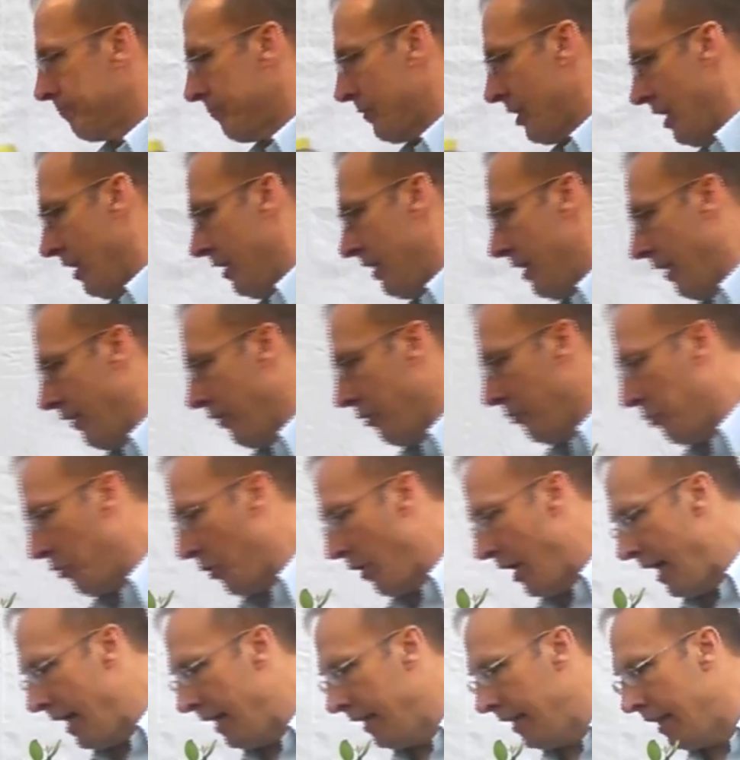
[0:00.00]
another
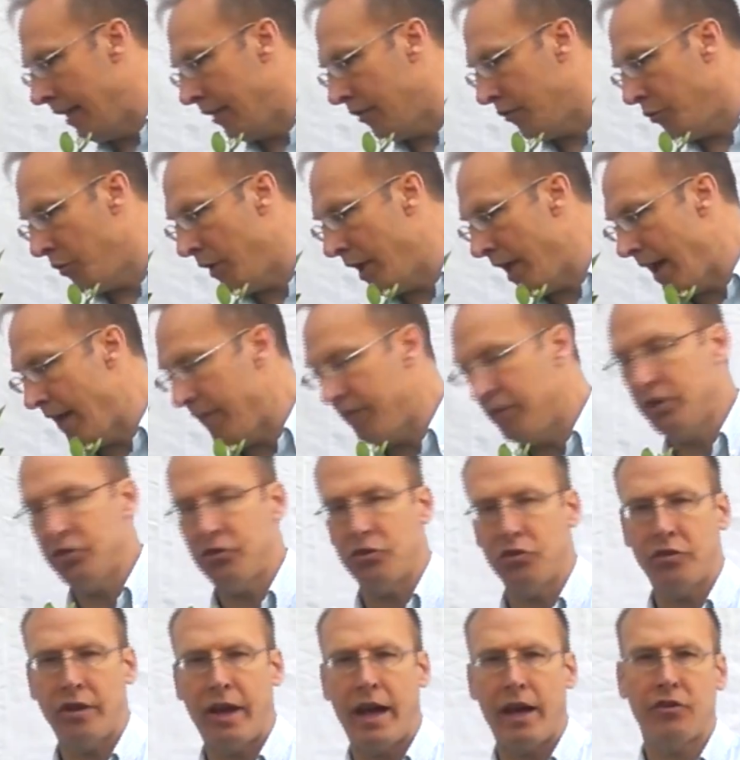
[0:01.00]
brand that we have, this
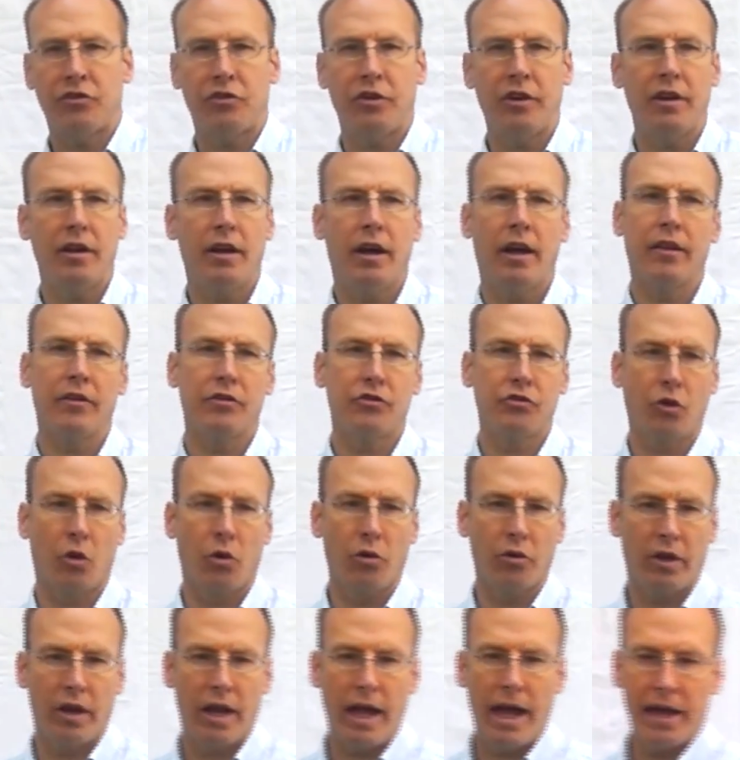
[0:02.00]
is actually
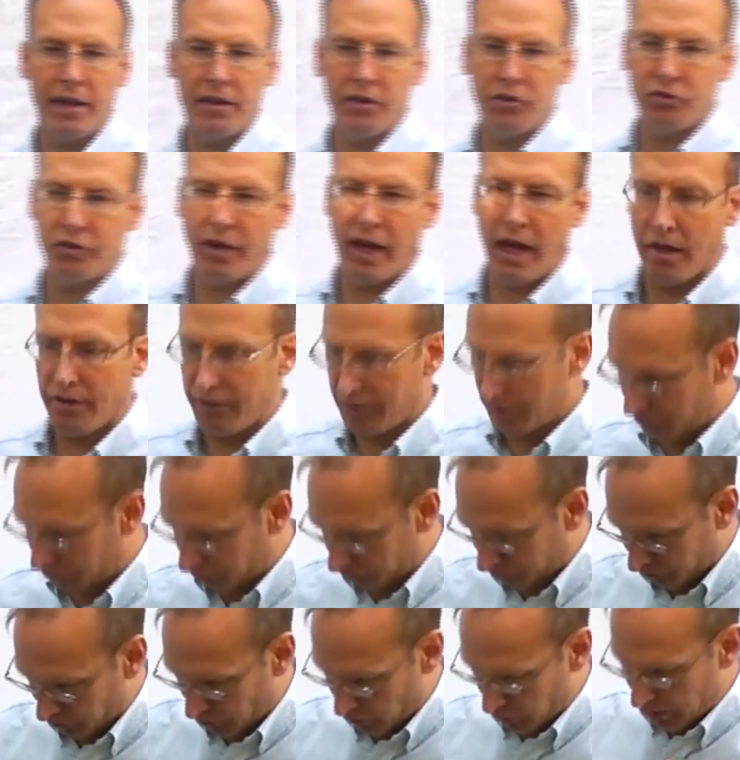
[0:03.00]
sold a lot in the South. It's
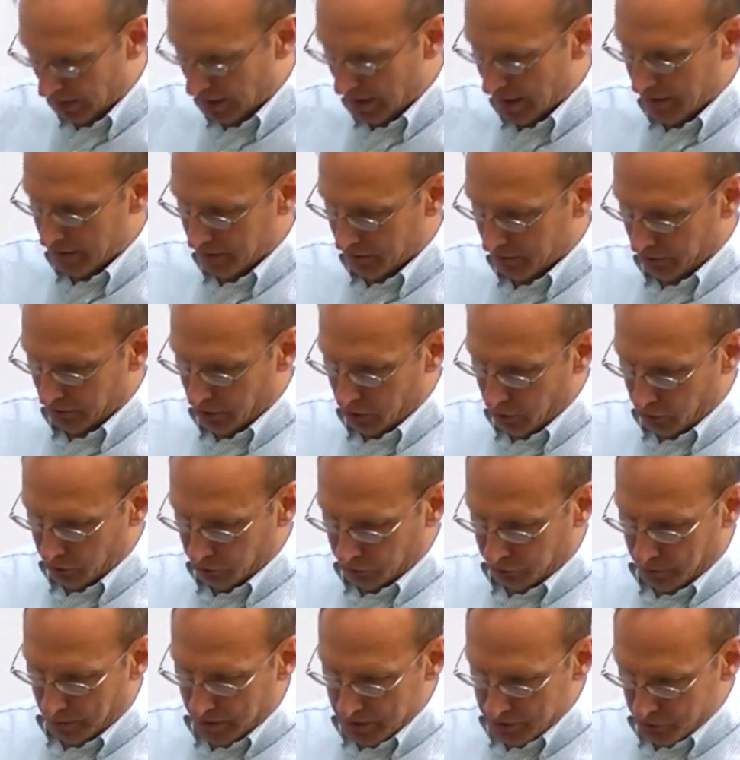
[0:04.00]
sold a lot at local
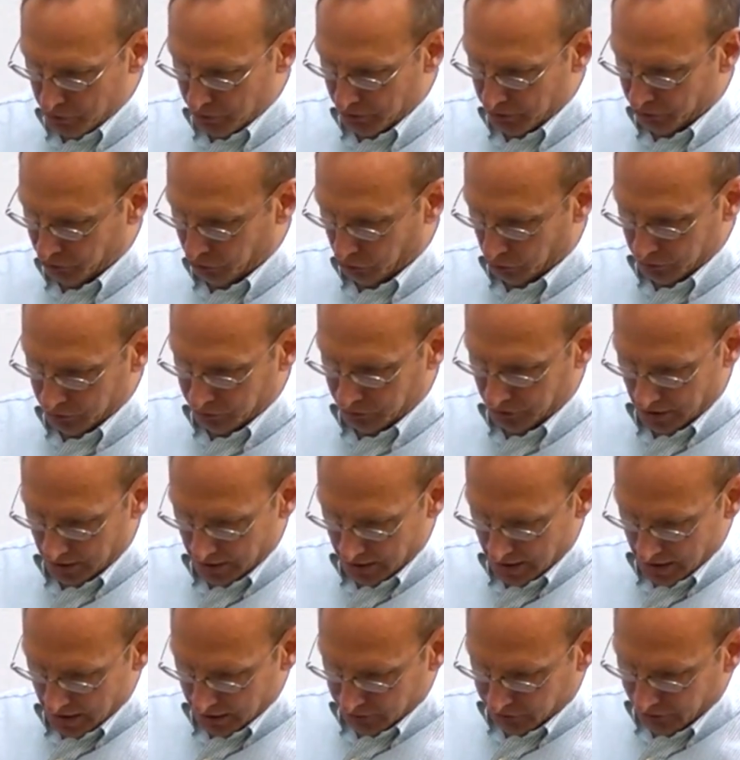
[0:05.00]
specialty stores.
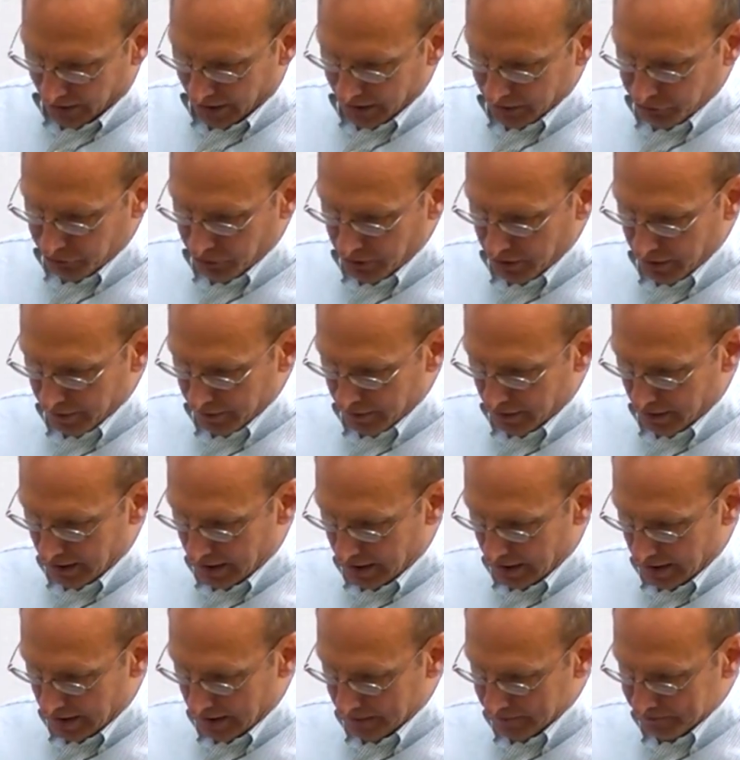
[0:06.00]
It's actually
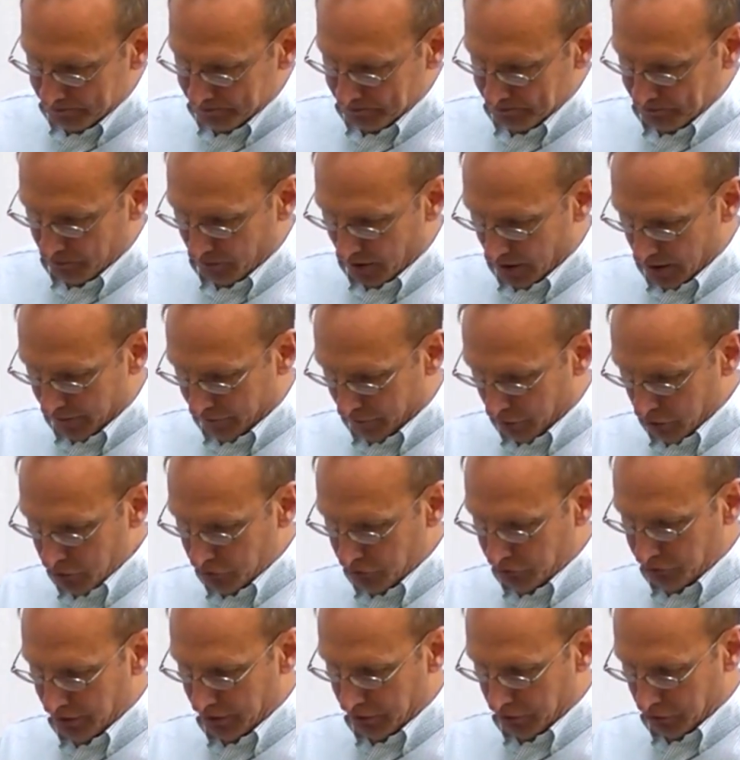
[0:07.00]
a fruit,
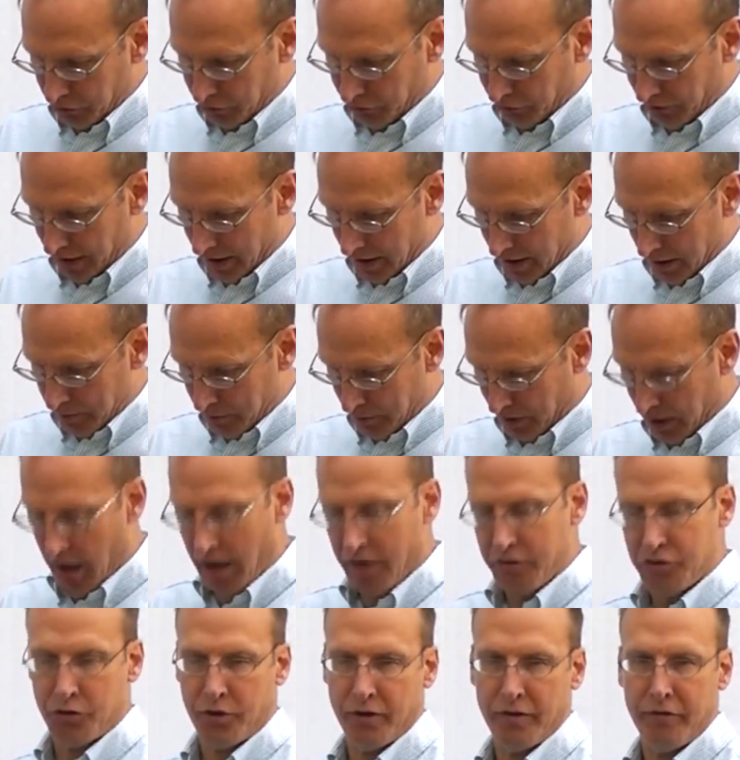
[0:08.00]
citrus, and a
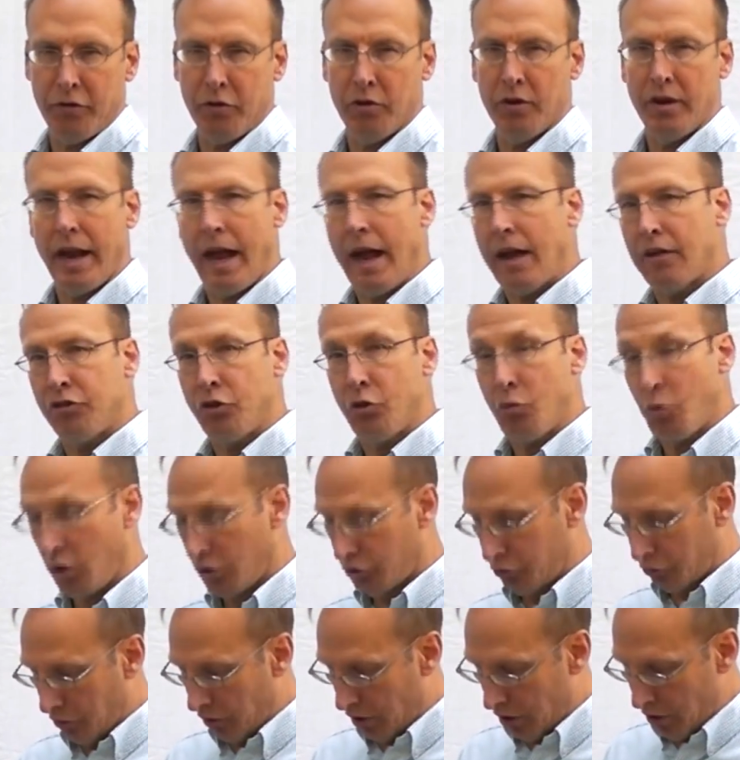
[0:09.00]
pecan tree food. It actually
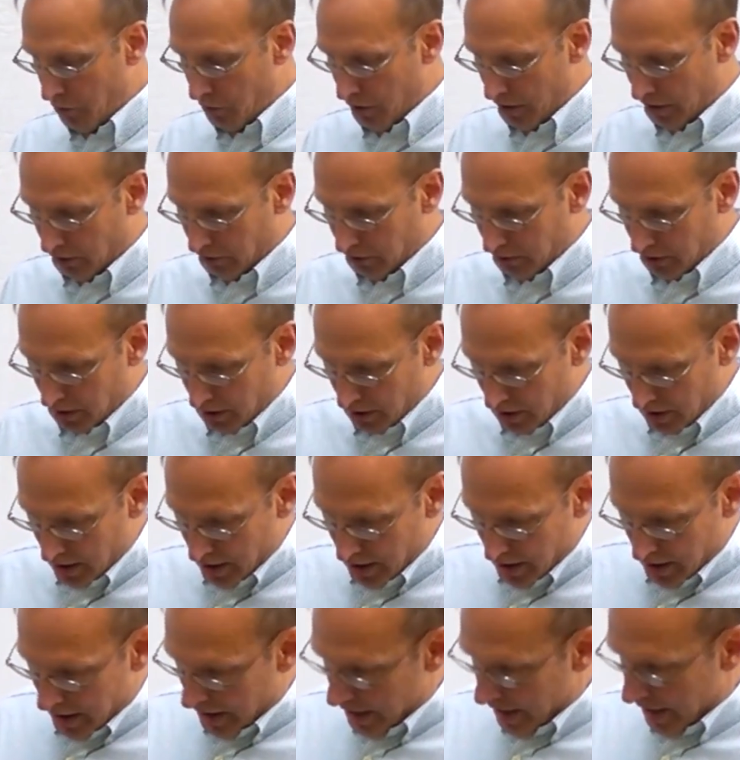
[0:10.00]
works really well.
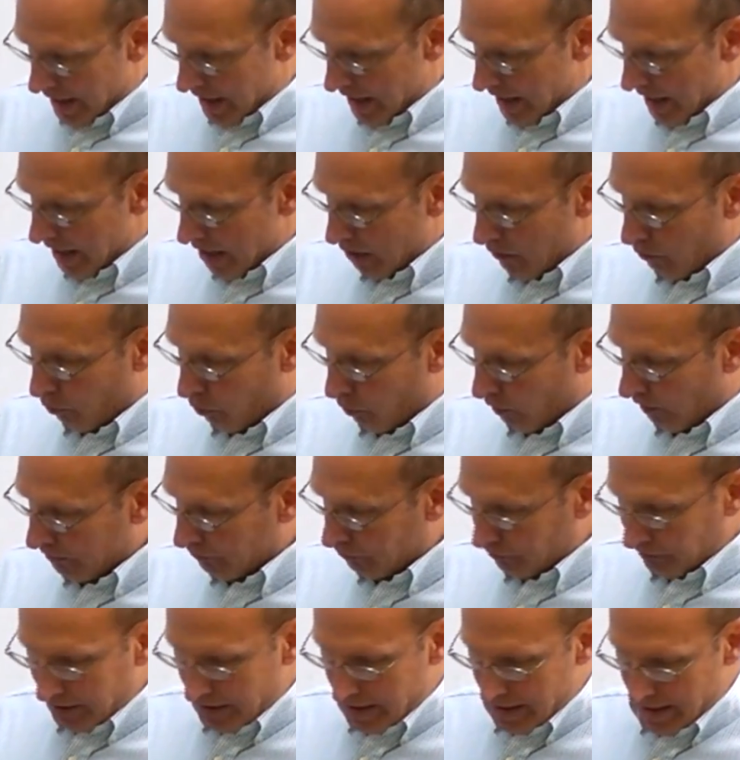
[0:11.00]
And
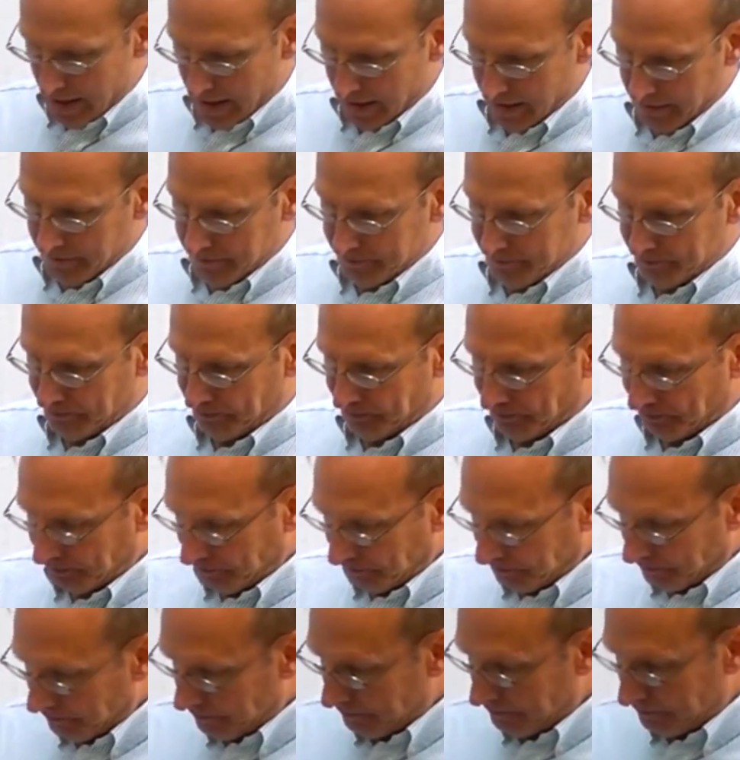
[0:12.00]
once again,
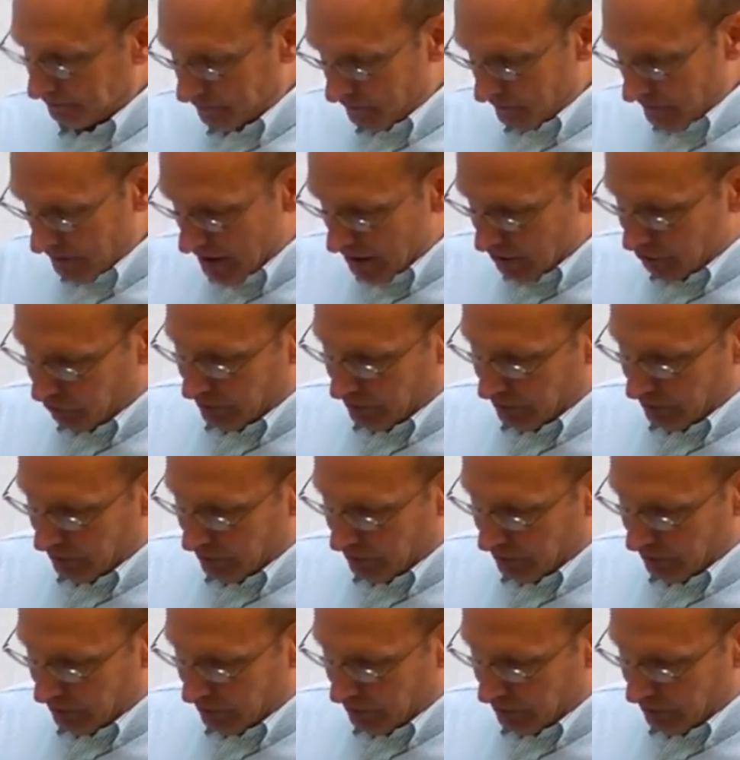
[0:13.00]
it's